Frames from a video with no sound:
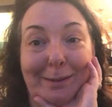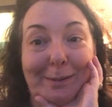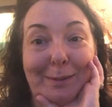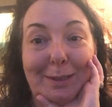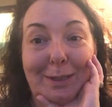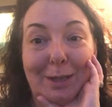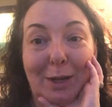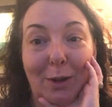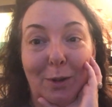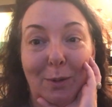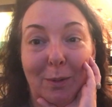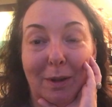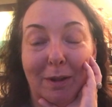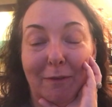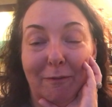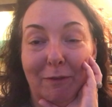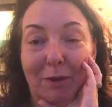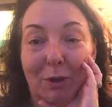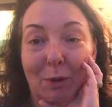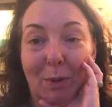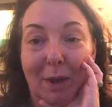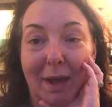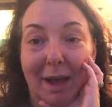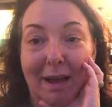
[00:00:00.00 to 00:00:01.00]
So
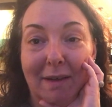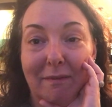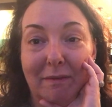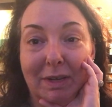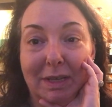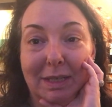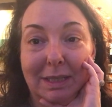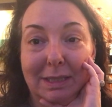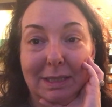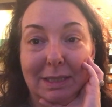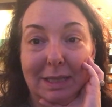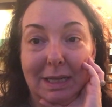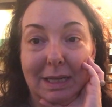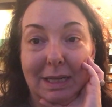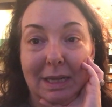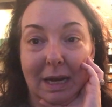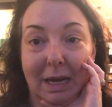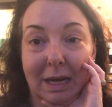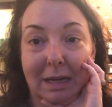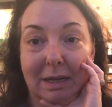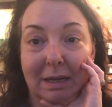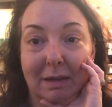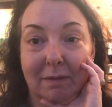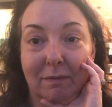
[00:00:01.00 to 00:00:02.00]
if you haven't seen
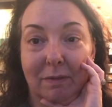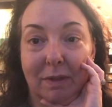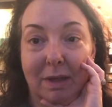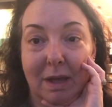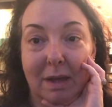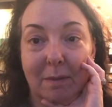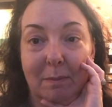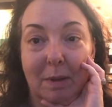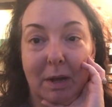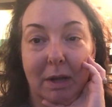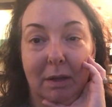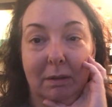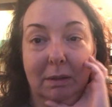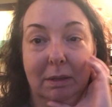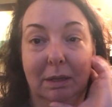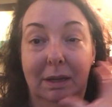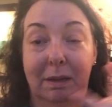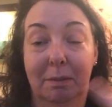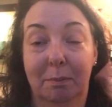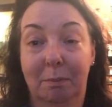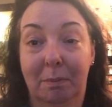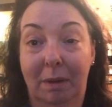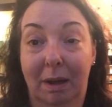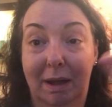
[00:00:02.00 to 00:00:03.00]
any of them, I'll
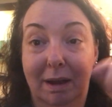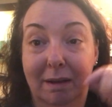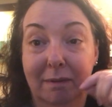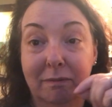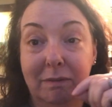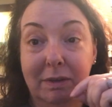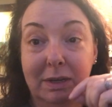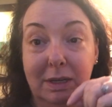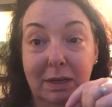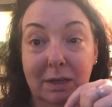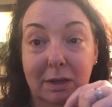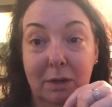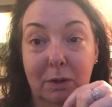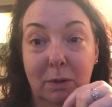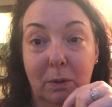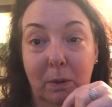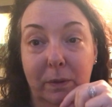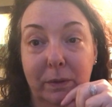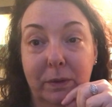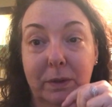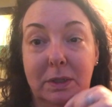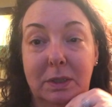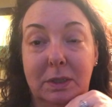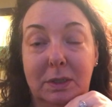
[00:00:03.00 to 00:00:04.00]
link my video
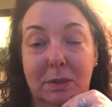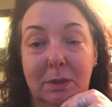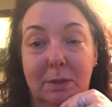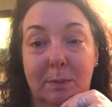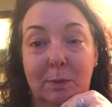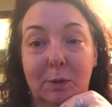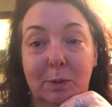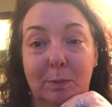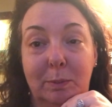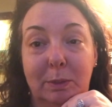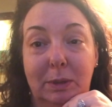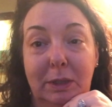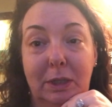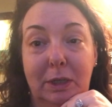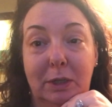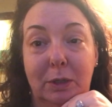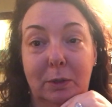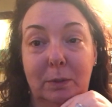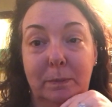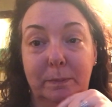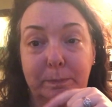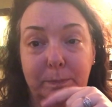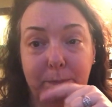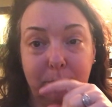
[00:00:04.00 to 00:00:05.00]
in the description
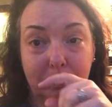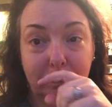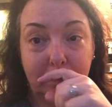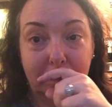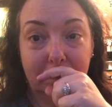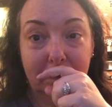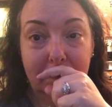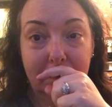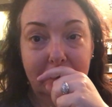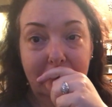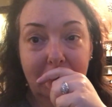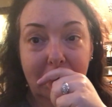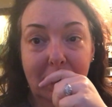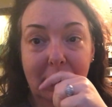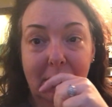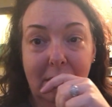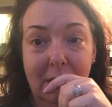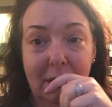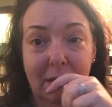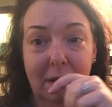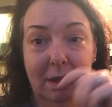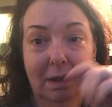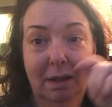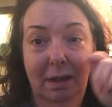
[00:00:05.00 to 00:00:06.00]
below
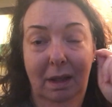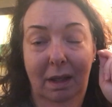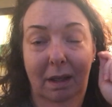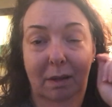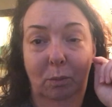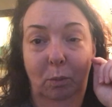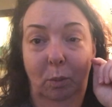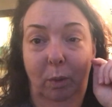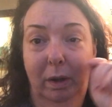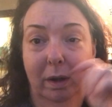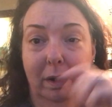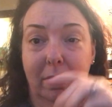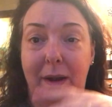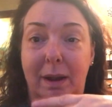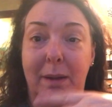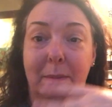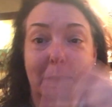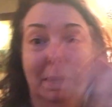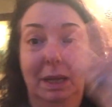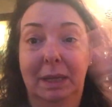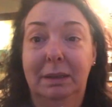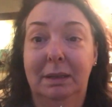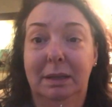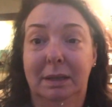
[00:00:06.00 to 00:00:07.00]
and um, where I
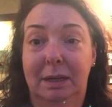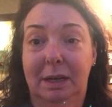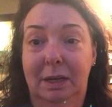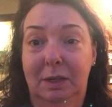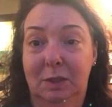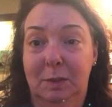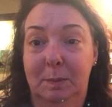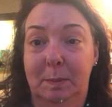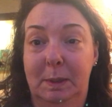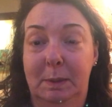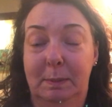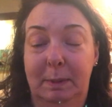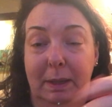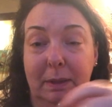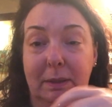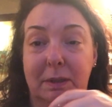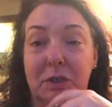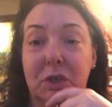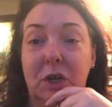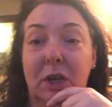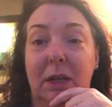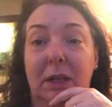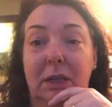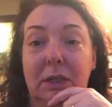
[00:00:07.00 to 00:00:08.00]
make the announcement about the
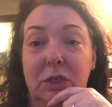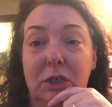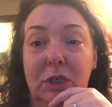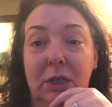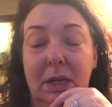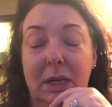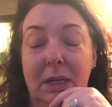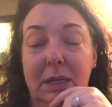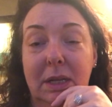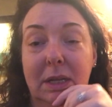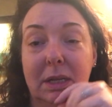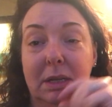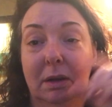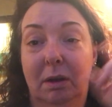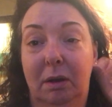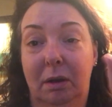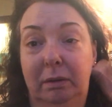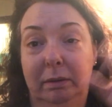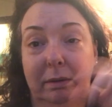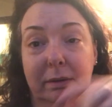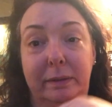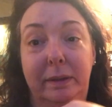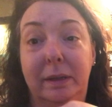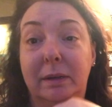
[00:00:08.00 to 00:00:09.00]
challenge and then
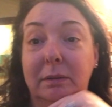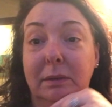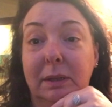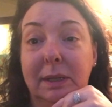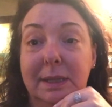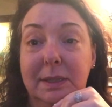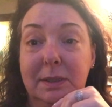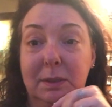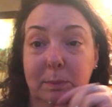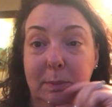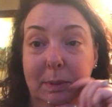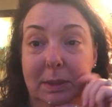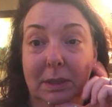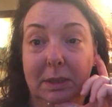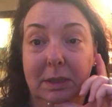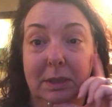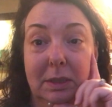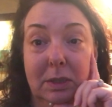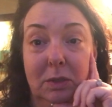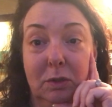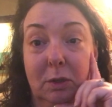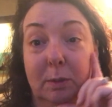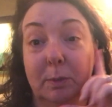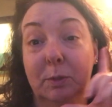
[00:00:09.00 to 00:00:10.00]
all of their links will be in the
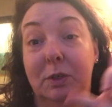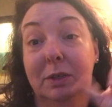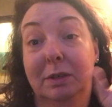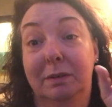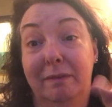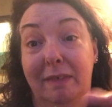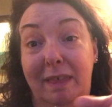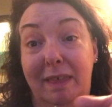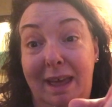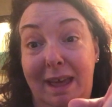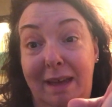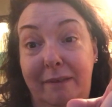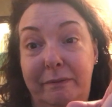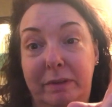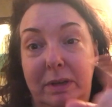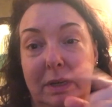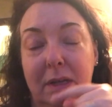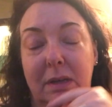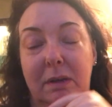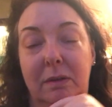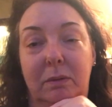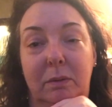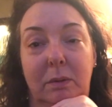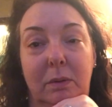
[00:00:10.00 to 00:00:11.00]
description of that
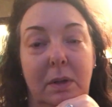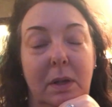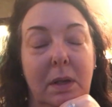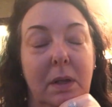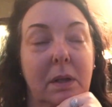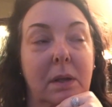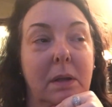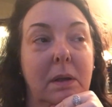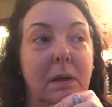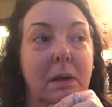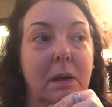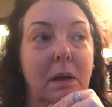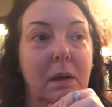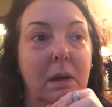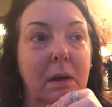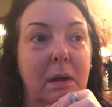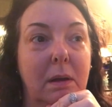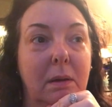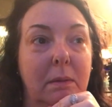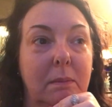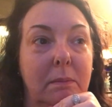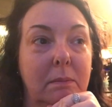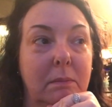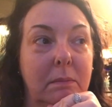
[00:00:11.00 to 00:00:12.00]
video
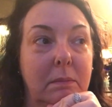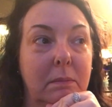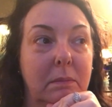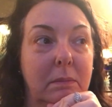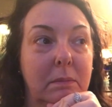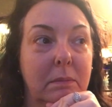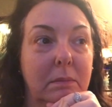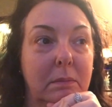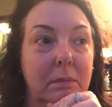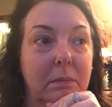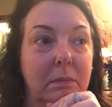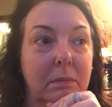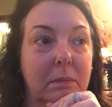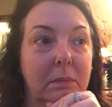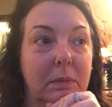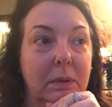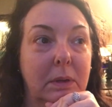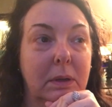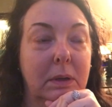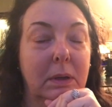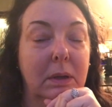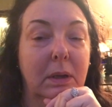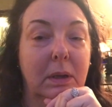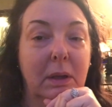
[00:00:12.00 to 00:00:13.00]
um,
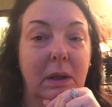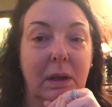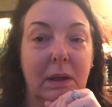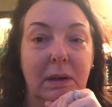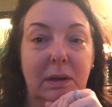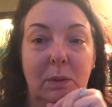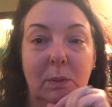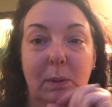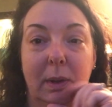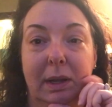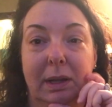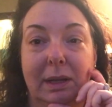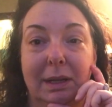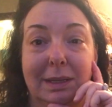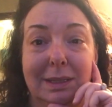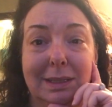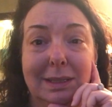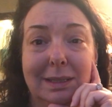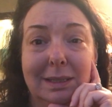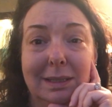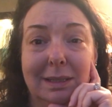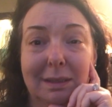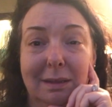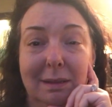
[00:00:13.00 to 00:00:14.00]
anyway,
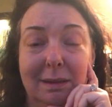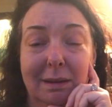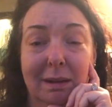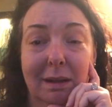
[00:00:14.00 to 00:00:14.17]
it's